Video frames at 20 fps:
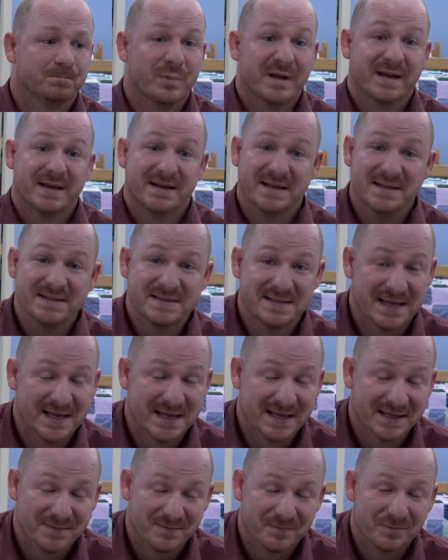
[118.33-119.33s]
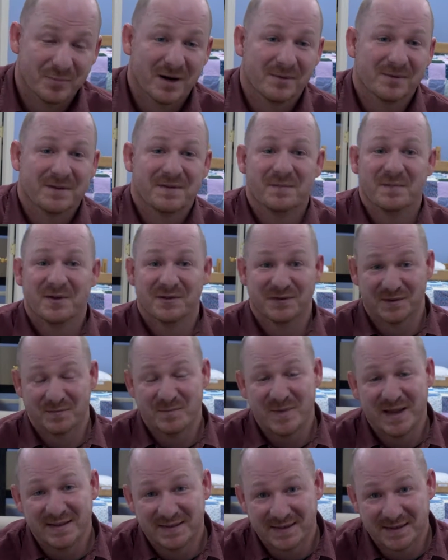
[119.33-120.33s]
But at intake, probably the most
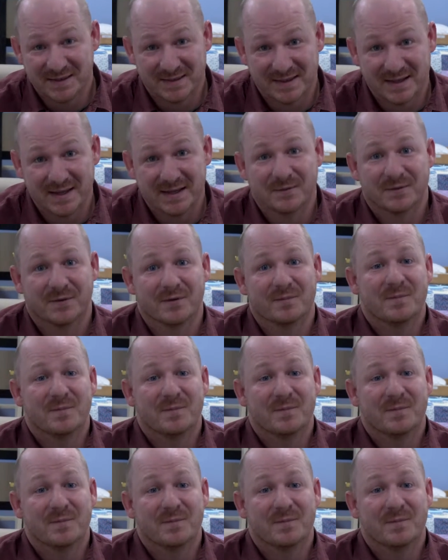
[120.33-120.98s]
amazing thing for